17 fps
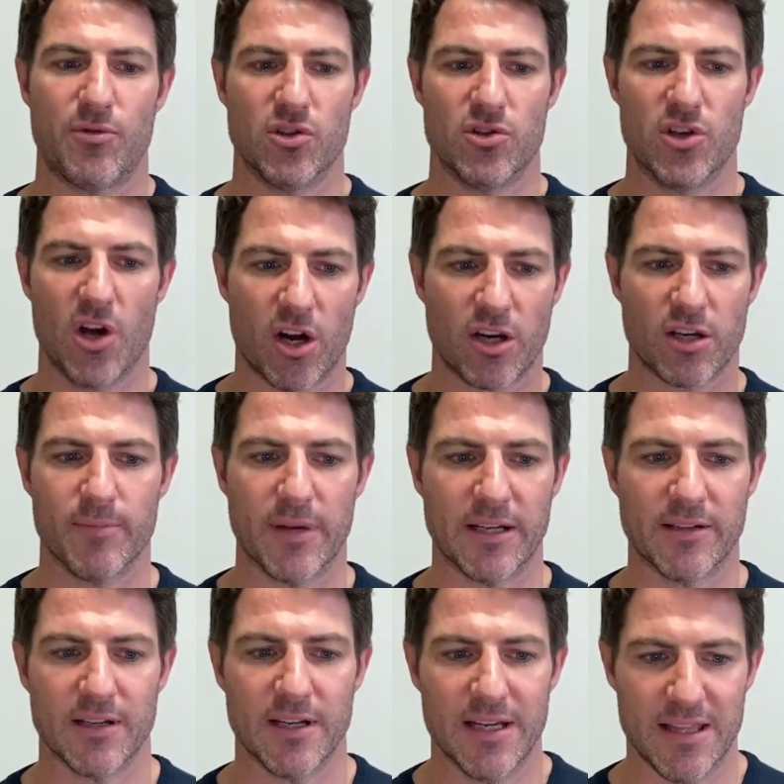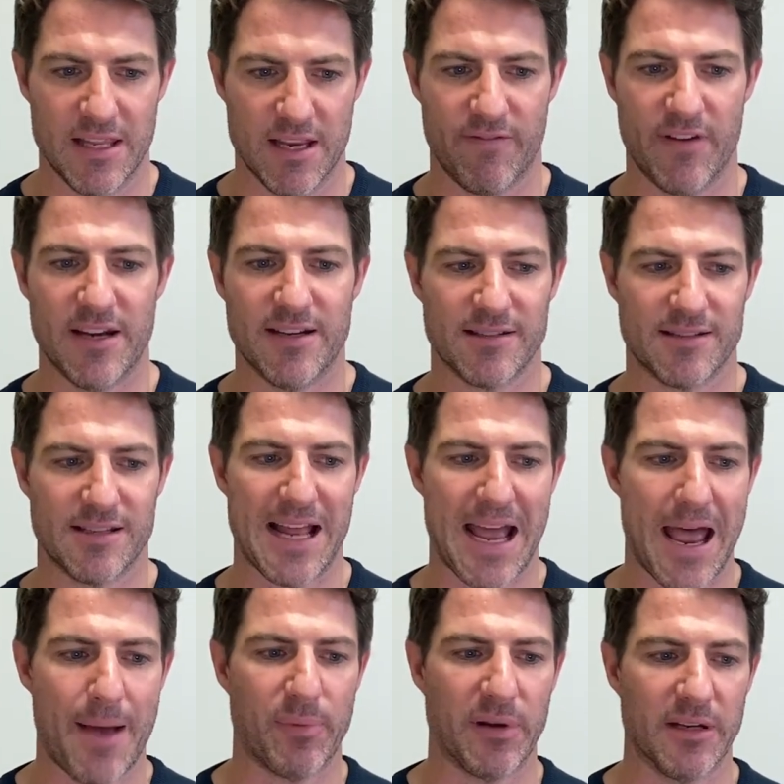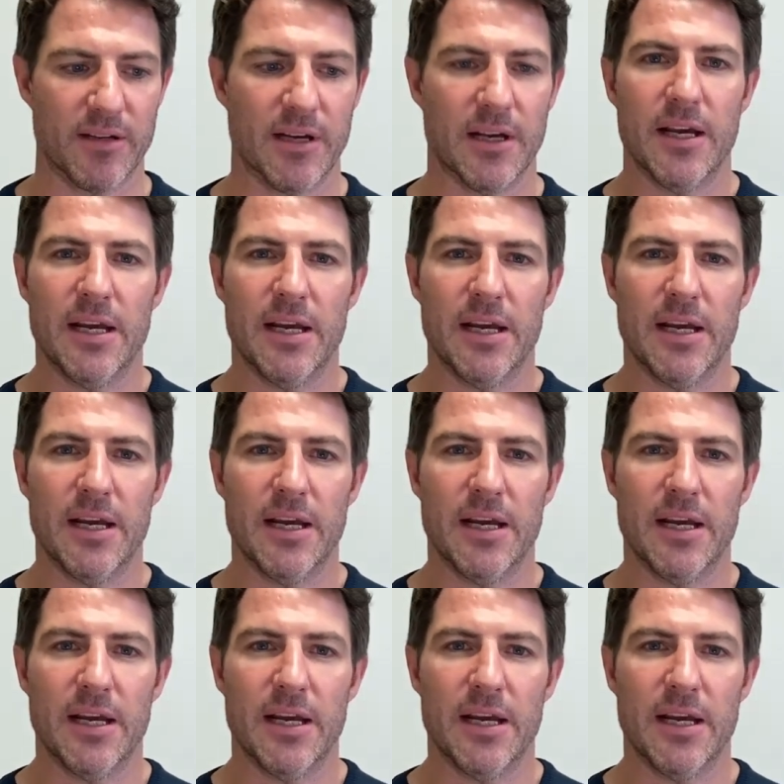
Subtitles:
to document the event as it happened.